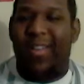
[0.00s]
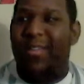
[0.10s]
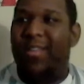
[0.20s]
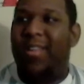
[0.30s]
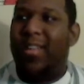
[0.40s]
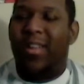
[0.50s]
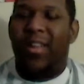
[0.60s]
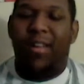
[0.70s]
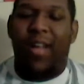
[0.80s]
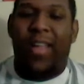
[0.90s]
So
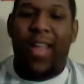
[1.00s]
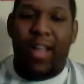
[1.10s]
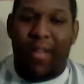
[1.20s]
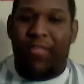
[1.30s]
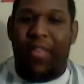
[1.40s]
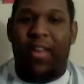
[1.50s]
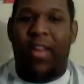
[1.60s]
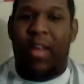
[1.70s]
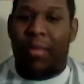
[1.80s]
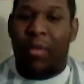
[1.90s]
I can't wait for that to
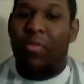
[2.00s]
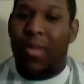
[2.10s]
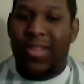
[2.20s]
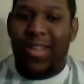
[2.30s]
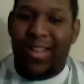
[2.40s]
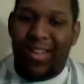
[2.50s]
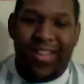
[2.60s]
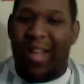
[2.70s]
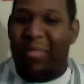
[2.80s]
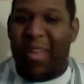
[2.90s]
happen. Who is it?
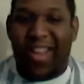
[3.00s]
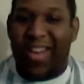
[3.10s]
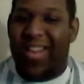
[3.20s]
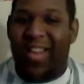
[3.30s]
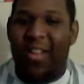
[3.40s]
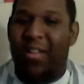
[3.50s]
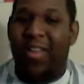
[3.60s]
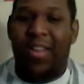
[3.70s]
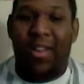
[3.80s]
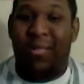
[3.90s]
I'm not gonna tell you
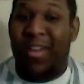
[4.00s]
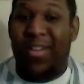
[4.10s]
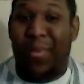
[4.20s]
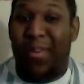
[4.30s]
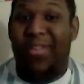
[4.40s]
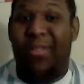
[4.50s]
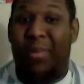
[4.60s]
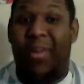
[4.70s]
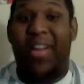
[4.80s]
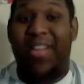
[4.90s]
because I don't want to spoil the
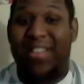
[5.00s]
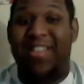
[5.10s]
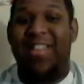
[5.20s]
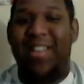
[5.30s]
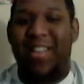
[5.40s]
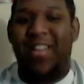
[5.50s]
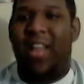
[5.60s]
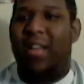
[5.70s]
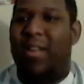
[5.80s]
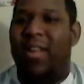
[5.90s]
surprise.
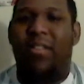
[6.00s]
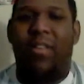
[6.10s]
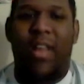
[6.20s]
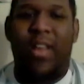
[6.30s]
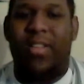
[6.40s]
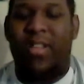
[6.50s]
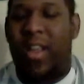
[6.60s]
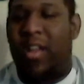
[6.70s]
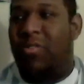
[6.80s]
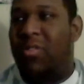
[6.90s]
Anyway, that's all I gotta
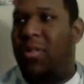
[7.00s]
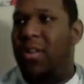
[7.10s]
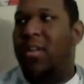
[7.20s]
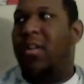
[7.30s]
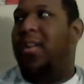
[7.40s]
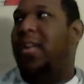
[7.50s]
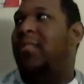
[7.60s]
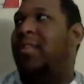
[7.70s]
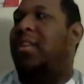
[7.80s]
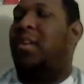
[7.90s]
say. Hold on,
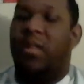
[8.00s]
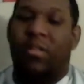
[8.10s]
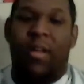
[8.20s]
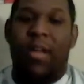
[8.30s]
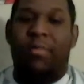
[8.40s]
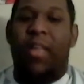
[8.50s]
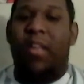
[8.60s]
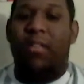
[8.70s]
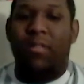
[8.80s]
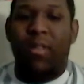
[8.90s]
squad to conscribe.
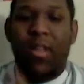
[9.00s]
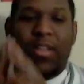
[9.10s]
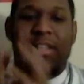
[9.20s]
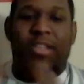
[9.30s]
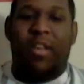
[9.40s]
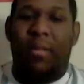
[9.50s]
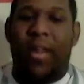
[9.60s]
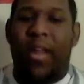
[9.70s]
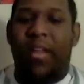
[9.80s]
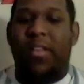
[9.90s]
Thank you. This is Sullivan
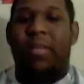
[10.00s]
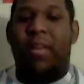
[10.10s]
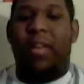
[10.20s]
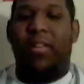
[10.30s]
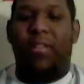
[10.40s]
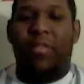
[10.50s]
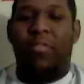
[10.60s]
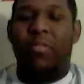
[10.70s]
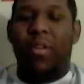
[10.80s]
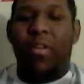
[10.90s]
asking my latest
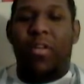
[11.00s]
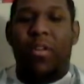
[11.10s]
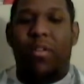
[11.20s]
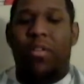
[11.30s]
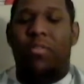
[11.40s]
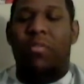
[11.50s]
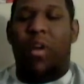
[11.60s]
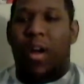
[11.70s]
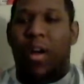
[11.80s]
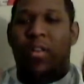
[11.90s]
review. You
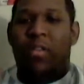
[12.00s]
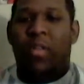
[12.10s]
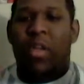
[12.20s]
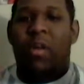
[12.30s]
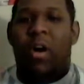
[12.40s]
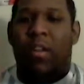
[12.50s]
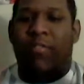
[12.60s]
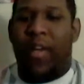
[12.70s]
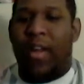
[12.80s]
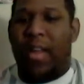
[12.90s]
are on Yu-Gi-Oh!
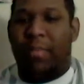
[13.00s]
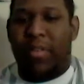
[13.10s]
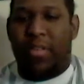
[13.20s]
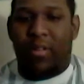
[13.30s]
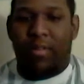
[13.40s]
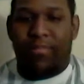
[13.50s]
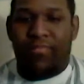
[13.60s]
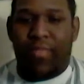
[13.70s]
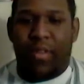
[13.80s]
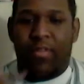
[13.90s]
Arc 5, episode
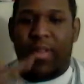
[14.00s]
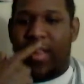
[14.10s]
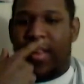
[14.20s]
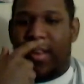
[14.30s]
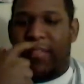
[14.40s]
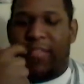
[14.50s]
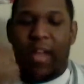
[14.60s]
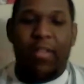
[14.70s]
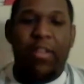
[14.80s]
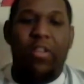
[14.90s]

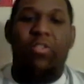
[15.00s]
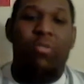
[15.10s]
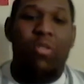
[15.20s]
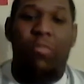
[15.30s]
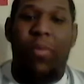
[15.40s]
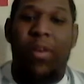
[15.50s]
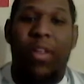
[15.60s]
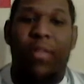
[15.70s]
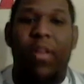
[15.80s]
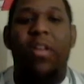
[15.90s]
95, The Duel You
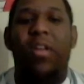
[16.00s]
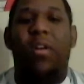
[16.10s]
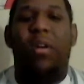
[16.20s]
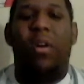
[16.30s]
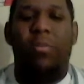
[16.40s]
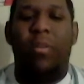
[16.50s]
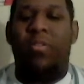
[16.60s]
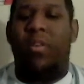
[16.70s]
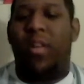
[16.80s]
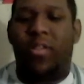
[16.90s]
Believe In. Hope you
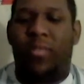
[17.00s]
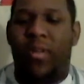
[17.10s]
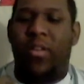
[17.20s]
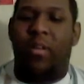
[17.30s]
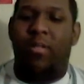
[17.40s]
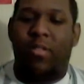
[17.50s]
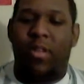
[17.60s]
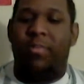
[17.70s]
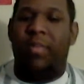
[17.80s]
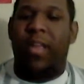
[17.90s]
enjoyed. Thanks for watching. Comment,
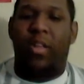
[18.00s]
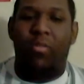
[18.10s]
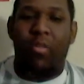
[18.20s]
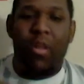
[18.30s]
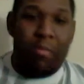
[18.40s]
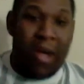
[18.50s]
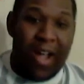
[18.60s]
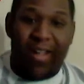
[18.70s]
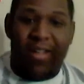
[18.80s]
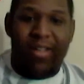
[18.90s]
subscribe. Thank you.
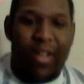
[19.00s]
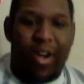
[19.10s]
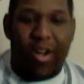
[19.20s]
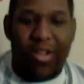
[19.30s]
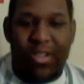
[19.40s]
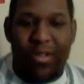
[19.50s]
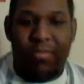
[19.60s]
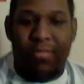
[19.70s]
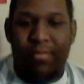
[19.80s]
Bye. Awesome.